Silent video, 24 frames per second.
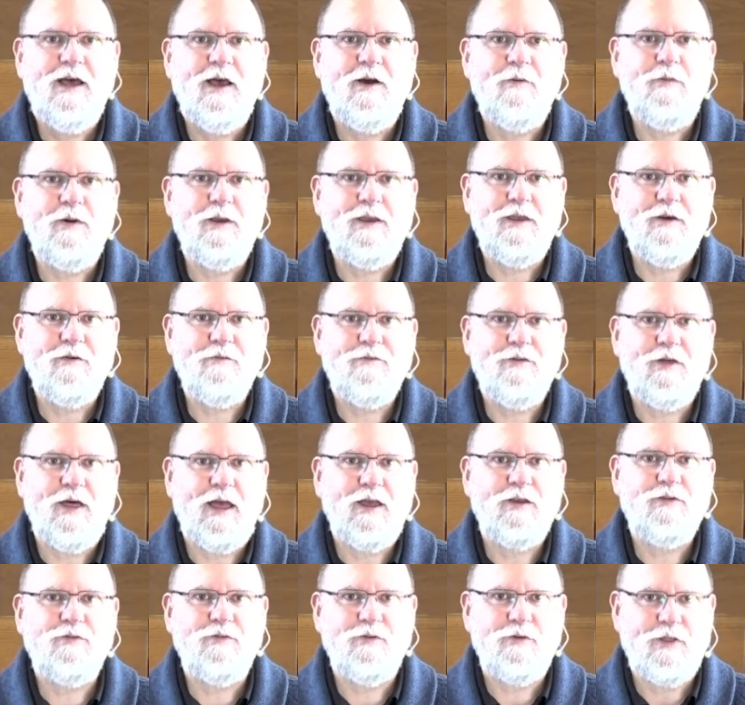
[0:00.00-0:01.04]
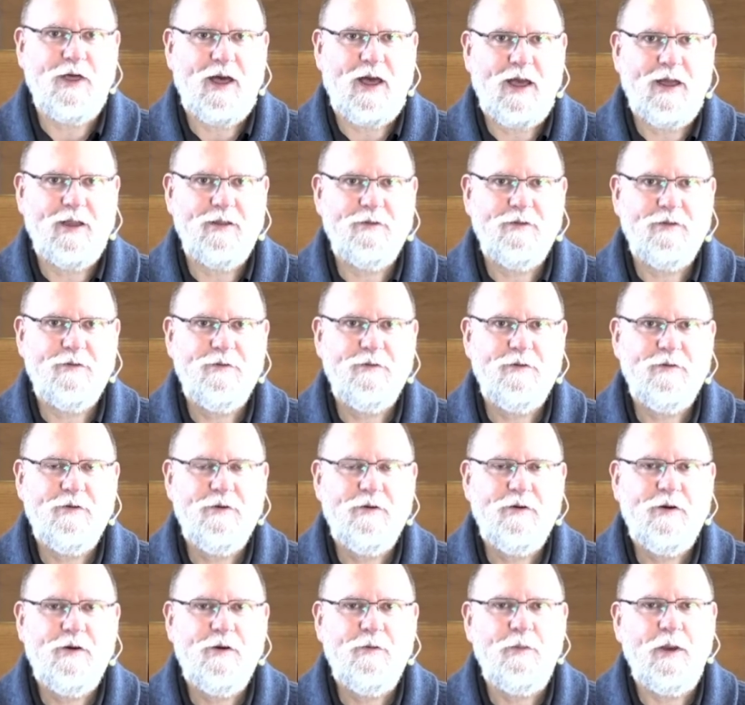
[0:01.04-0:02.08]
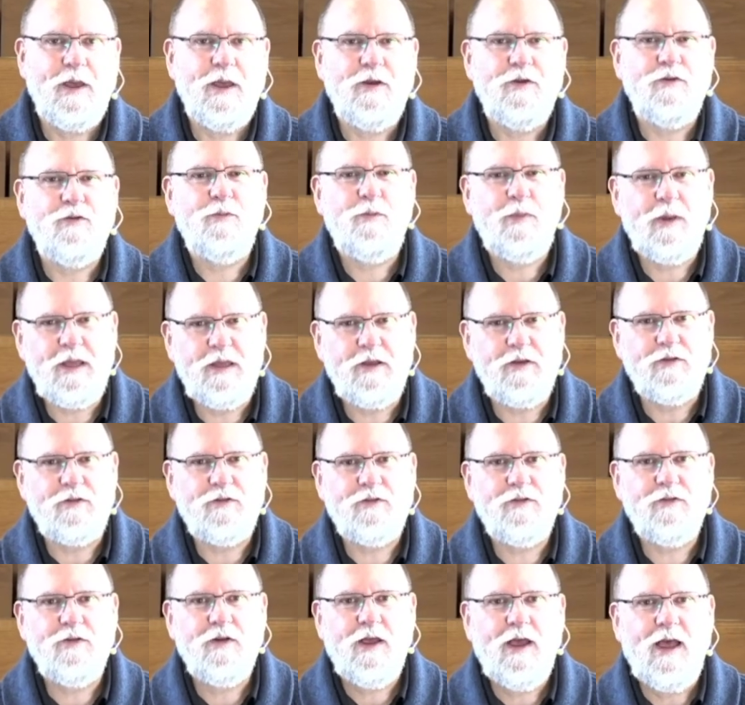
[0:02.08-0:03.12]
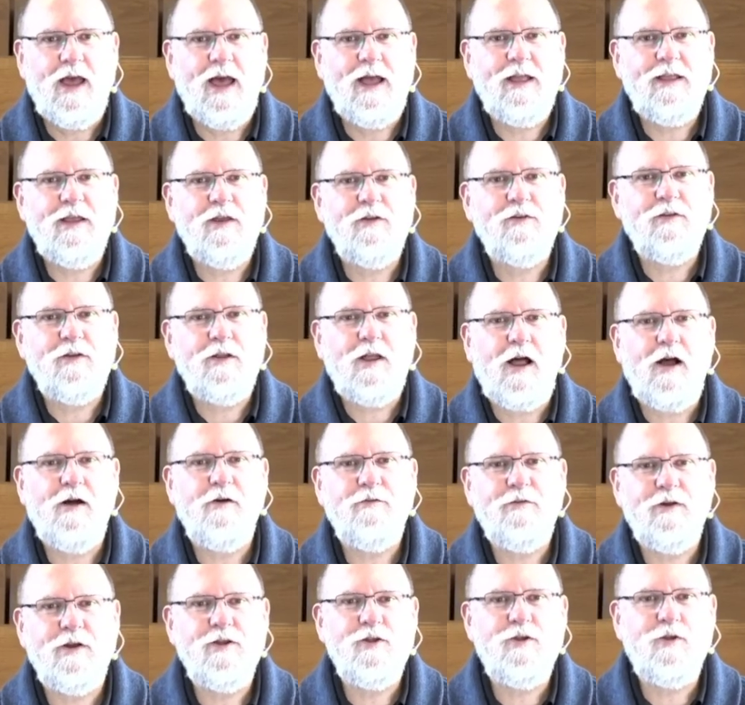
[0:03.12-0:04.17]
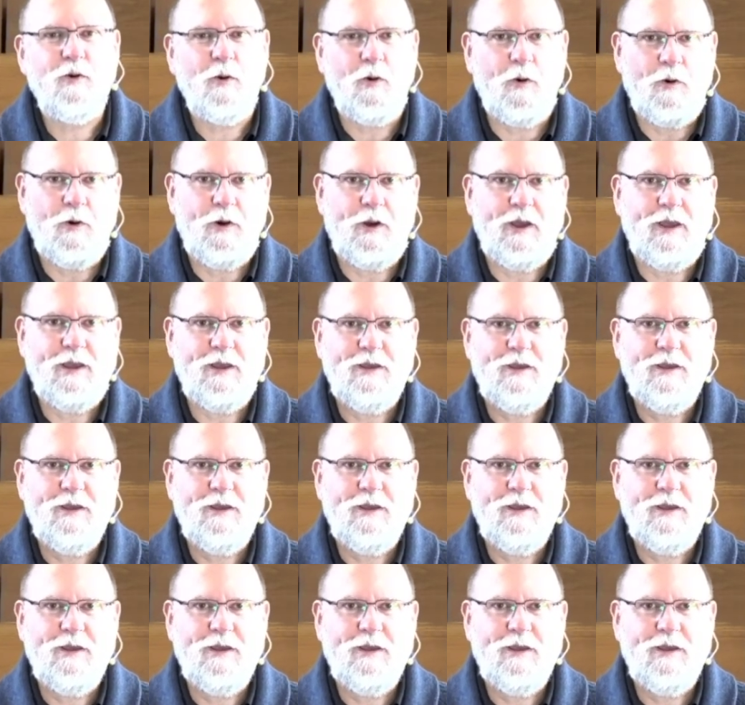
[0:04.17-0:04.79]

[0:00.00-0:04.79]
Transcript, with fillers: and we give thanks for that. May his peace and his love and joy